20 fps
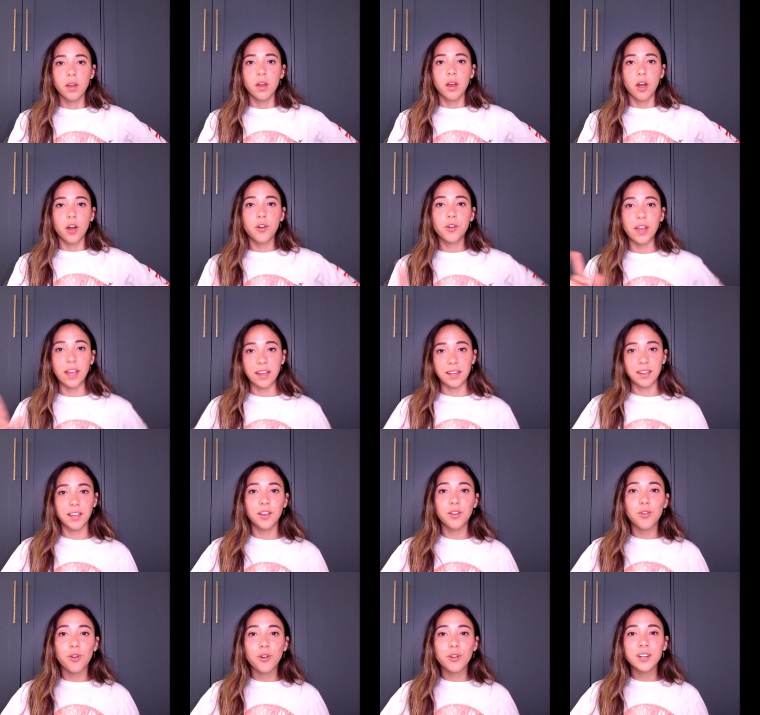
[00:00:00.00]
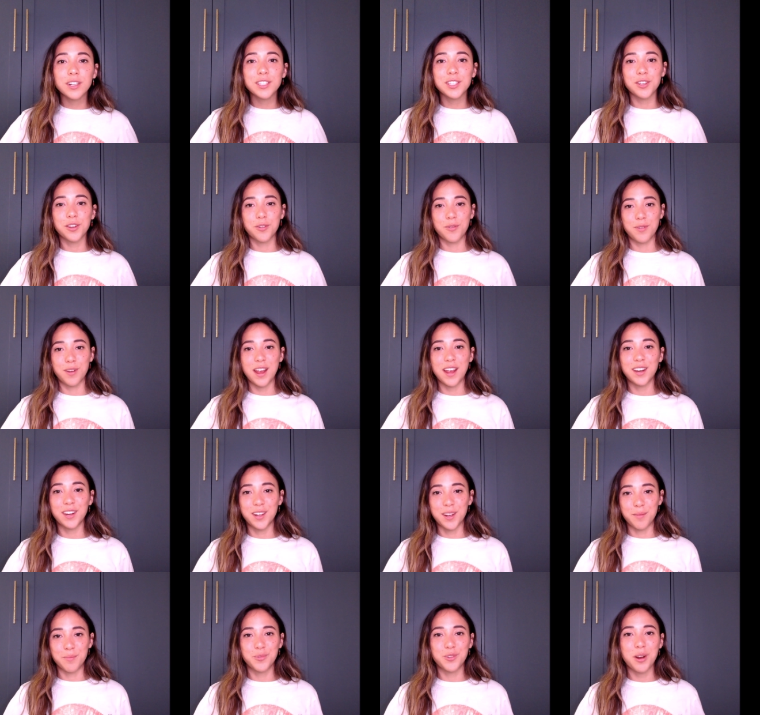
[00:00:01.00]
Okay, in order to create
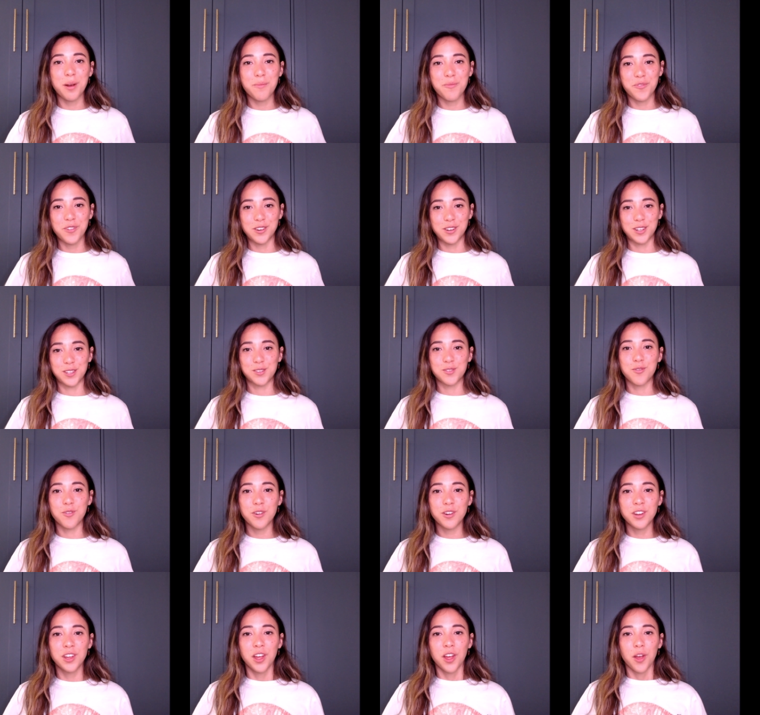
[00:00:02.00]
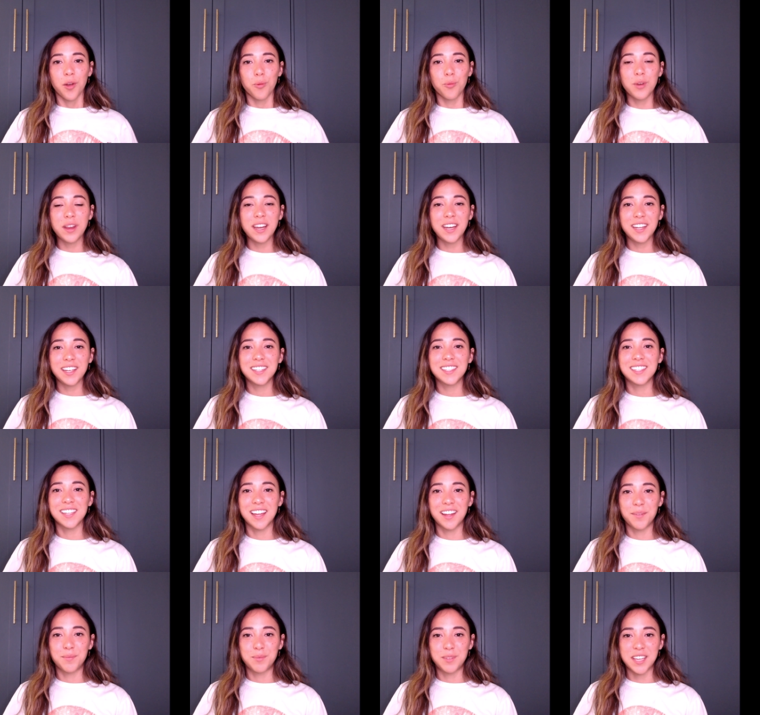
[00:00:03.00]
Gumdrop for Discord, we need
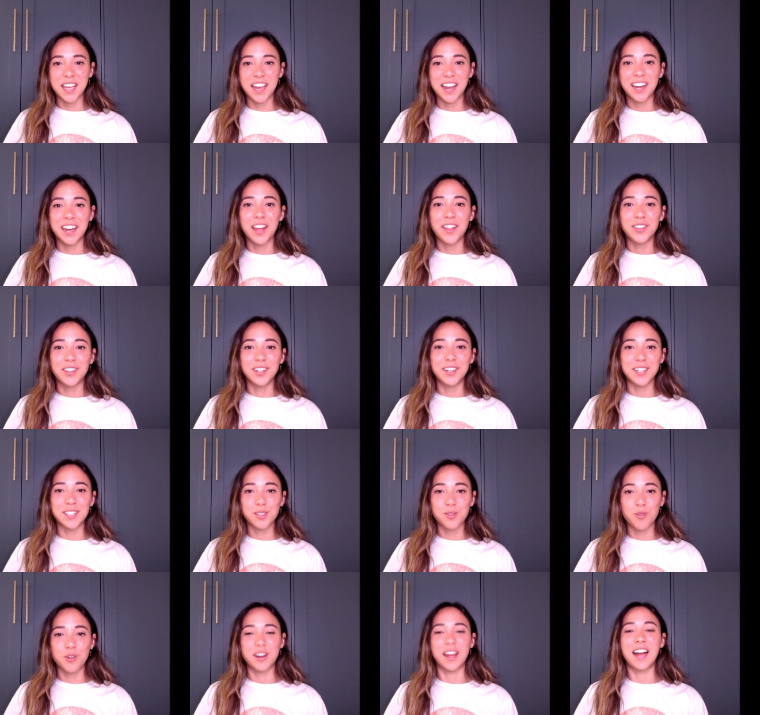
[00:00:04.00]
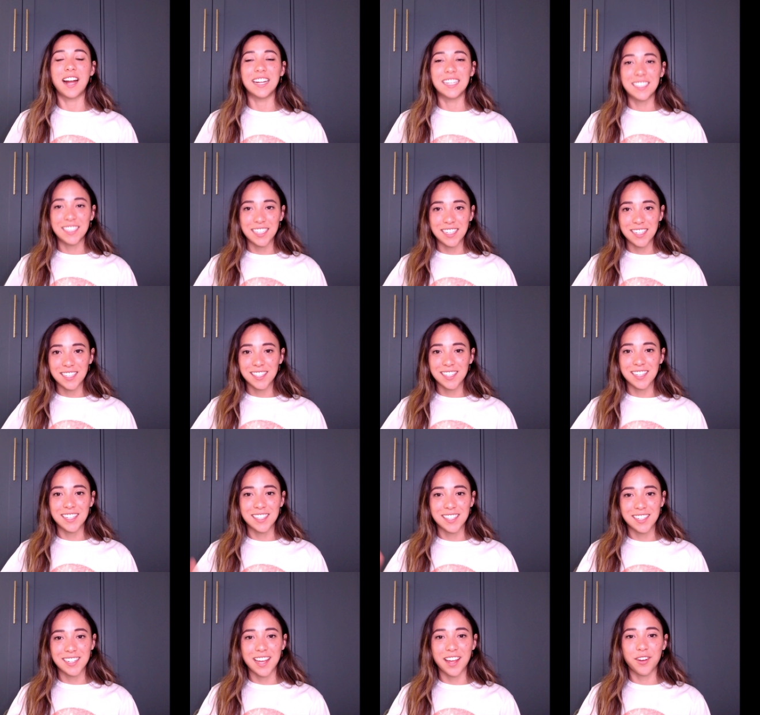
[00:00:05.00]
to obtain the Discord IDs
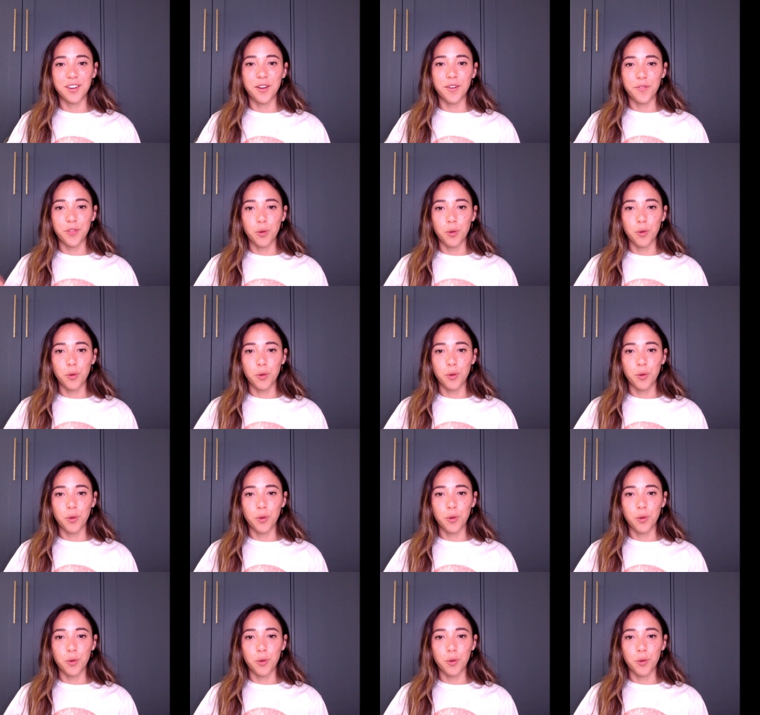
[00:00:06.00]
instead of the